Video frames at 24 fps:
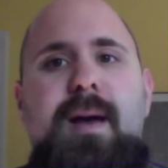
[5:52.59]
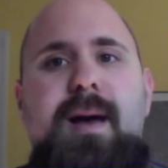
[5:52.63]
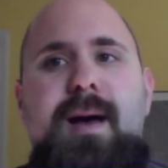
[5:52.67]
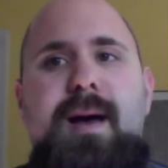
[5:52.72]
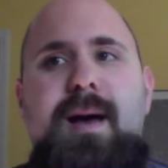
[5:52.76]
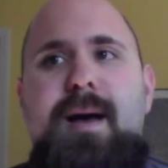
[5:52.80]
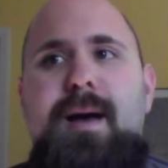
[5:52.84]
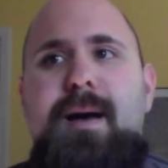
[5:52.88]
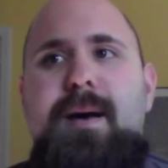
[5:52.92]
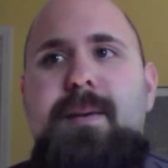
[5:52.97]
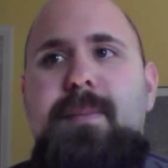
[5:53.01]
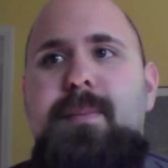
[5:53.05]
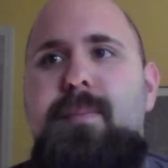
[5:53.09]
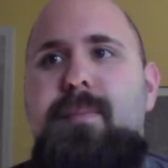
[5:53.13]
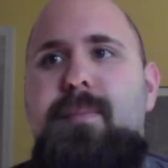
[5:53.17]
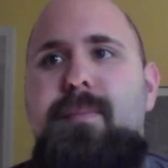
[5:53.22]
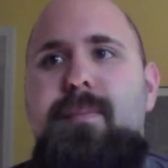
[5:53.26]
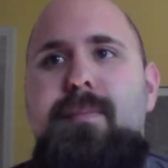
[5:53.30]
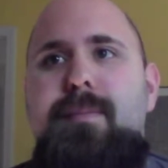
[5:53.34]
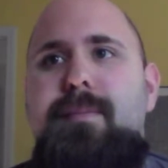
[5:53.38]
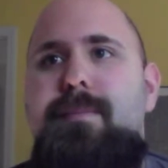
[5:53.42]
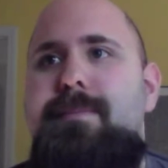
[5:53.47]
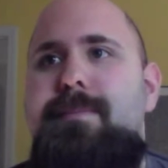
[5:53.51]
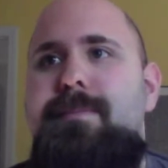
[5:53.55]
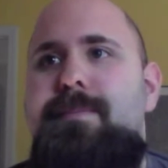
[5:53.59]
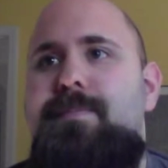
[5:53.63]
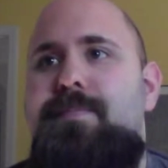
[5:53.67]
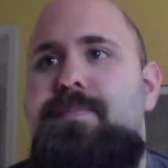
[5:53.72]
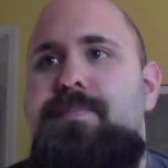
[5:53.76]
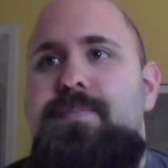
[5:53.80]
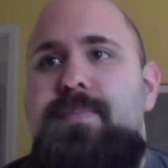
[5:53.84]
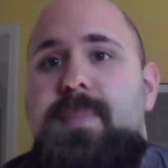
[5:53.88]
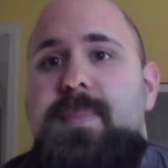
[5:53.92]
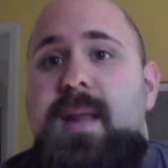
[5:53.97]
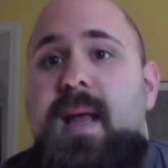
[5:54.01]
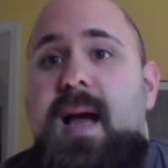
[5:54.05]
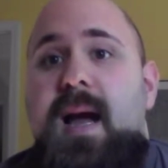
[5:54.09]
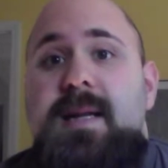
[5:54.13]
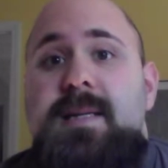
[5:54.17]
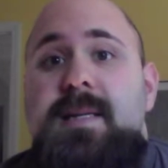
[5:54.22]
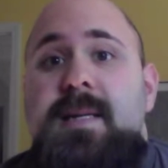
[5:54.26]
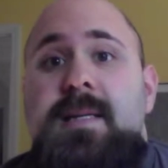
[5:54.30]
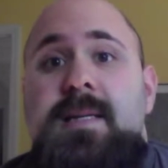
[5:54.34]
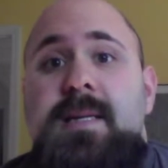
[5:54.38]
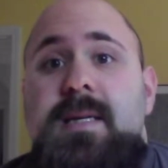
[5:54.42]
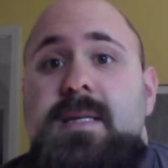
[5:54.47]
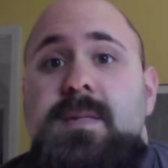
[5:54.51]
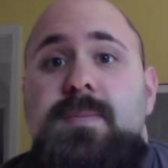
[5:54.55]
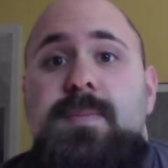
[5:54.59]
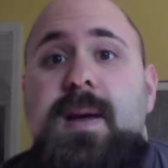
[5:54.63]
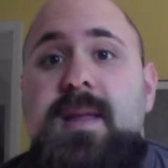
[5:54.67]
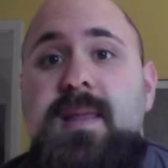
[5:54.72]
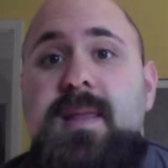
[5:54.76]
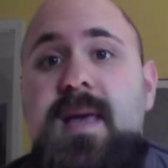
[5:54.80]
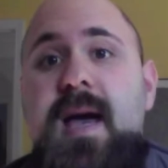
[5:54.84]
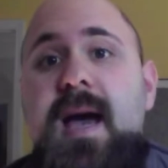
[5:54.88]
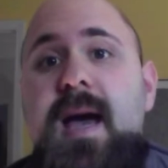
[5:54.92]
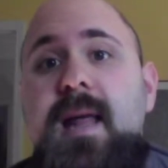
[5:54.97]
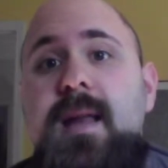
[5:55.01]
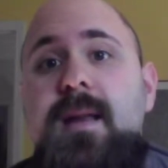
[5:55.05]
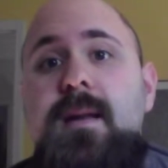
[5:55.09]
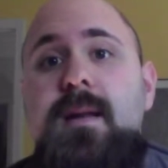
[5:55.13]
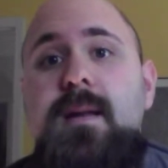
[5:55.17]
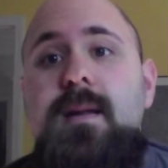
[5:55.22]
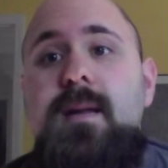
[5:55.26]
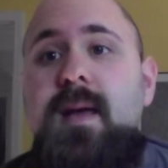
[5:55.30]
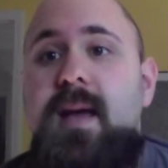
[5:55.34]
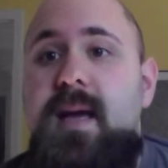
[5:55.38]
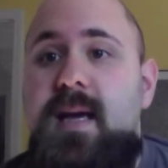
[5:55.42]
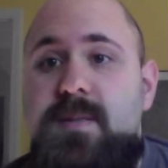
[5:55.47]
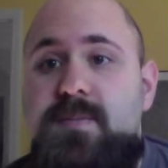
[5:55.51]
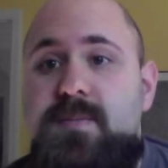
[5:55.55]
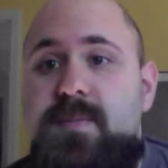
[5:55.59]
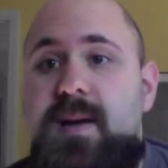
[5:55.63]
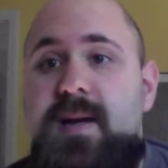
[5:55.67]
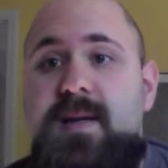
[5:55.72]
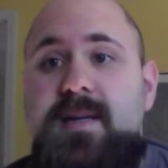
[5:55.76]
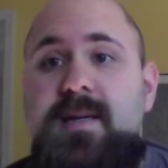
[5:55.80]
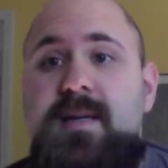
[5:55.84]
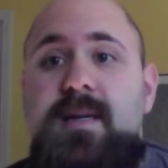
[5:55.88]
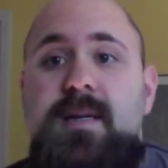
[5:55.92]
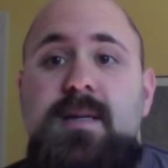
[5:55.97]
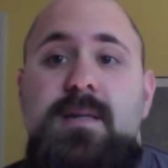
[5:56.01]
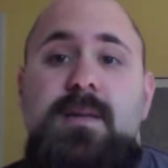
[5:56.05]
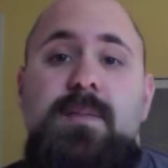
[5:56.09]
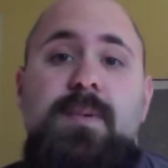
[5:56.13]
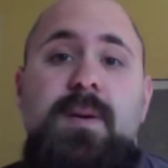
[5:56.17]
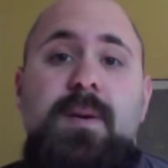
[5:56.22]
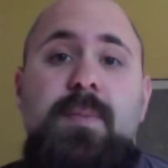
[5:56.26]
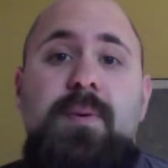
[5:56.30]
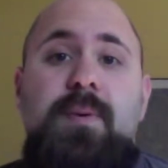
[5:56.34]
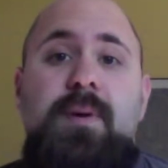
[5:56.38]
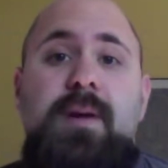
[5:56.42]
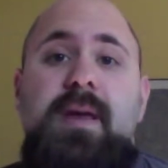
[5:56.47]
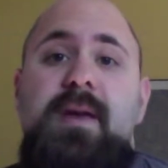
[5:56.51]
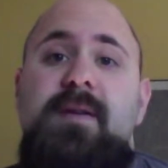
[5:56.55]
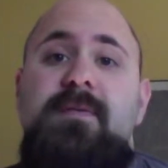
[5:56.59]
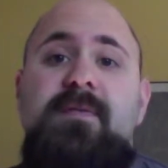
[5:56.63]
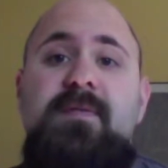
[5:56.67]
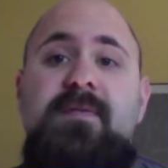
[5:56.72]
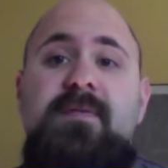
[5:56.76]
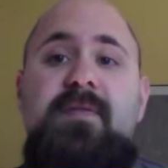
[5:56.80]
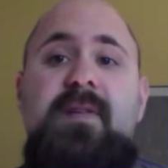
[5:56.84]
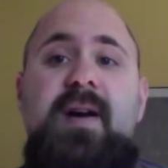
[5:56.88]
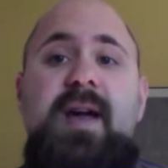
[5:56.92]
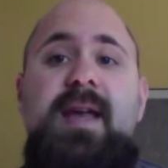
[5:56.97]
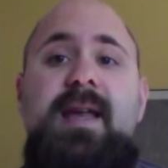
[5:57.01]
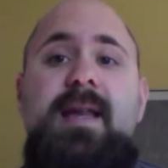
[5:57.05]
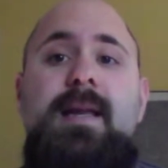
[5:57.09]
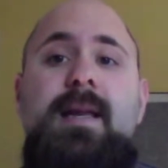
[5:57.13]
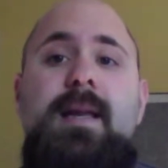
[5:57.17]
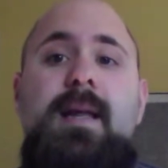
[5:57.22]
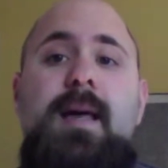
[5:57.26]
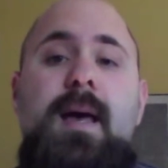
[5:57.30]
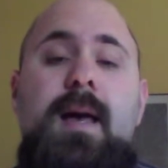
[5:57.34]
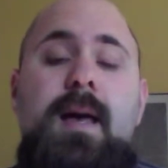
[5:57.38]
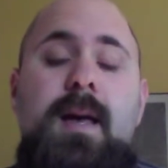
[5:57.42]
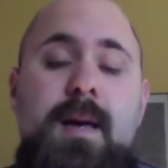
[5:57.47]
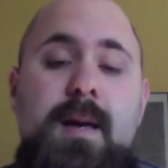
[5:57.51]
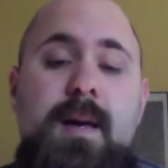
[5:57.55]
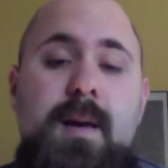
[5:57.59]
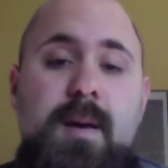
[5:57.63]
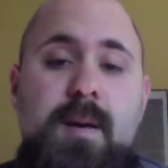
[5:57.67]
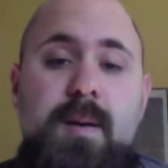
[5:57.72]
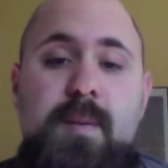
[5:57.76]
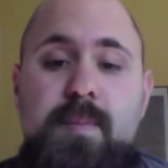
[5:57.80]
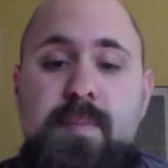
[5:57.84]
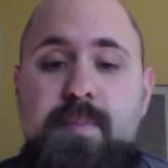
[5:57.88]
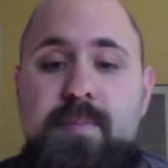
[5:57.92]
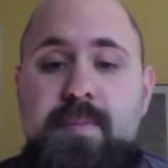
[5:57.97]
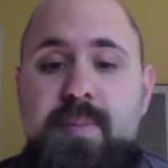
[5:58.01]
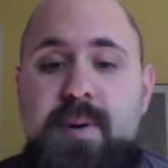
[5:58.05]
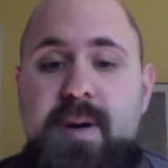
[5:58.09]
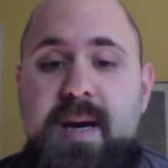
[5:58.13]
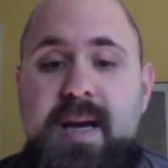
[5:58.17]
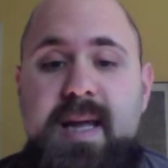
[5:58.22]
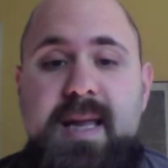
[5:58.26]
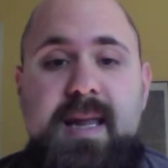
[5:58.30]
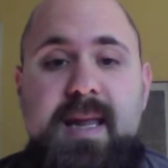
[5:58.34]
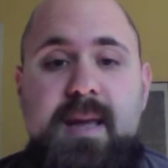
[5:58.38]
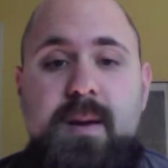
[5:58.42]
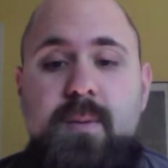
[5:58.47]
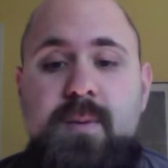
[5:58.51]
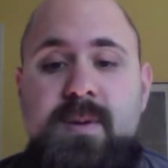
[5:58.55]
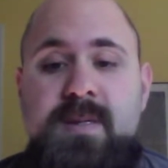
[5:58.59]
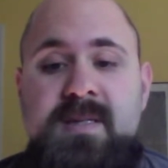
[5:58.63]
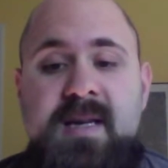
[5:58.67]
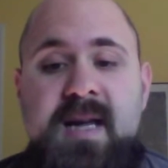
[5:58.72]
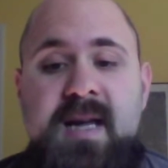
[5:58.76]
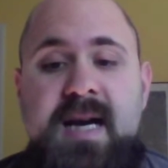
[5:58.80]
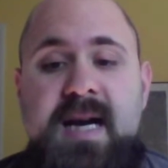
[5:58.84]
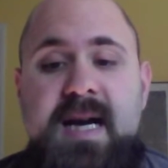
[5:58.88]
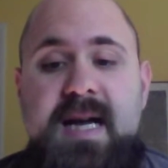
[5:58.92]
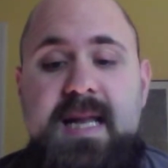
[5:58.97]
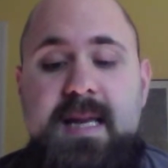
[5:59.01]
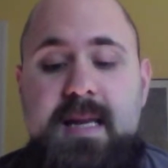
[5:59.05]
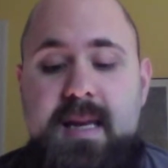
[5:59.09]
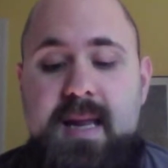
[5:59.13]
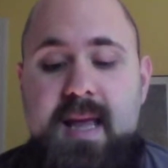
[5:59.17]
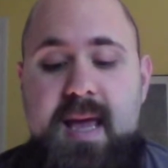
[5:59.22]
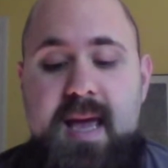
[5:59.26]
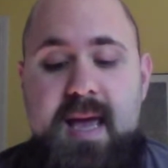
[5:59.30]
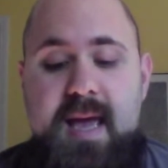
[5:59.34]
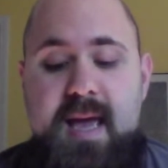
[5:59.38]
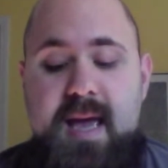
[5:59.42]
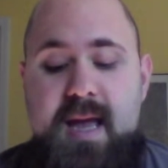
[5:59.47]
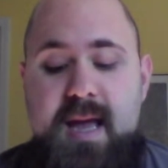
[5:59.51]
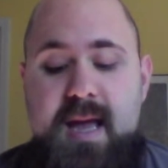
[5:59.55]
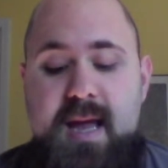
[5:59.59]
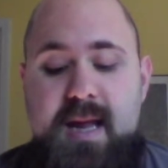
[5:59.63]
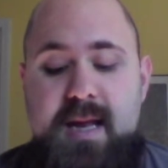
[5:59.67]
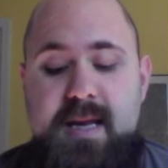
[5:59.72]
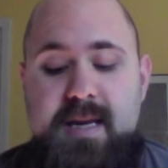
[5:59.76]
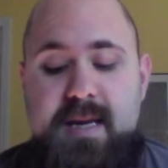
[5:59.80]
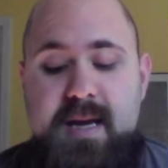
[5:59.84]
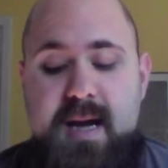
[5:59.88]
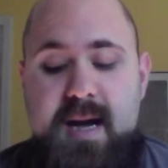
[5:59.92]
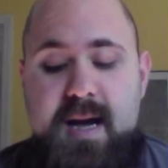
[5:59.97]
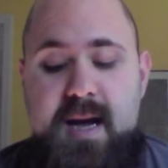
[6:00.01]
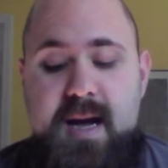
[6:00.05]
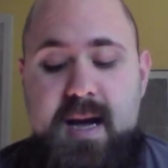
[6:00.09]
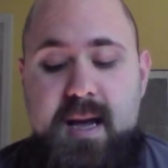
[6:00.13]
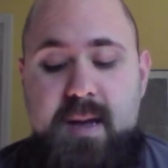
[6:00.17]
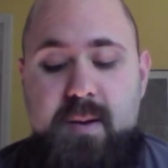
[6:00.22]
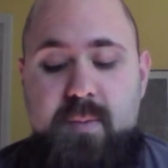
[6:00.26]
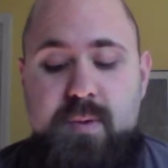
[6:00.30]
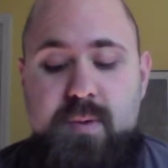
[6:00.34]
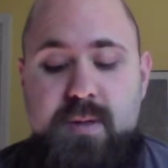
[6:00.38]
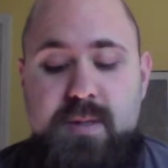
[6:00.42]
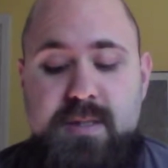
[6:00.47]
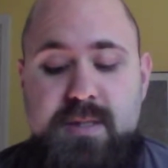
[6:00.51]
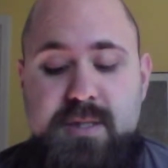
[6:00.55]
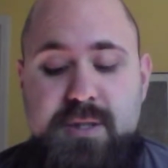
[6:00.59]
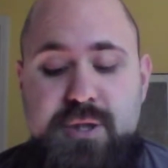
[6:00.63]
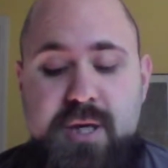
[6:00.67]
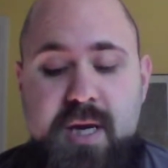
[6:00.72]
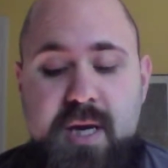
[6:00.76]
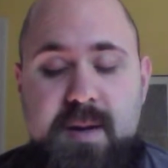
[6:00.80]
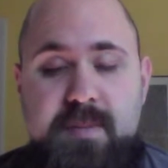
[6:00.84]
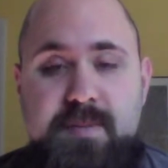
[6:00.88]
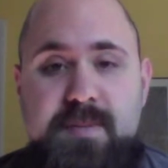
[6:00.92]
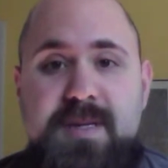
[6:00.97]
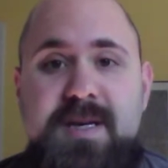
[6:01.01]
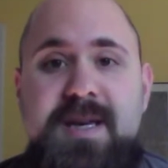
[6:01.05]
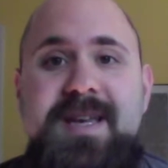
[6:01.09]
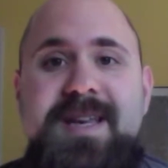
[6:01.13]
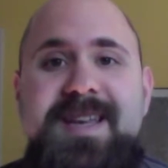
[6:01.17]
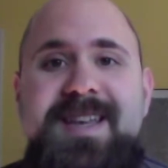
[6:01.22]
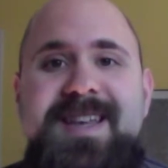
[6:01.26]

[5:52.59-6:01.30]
I didn't expect that. I expected it to be a pretty even fight, but it was not, and I was ashamed.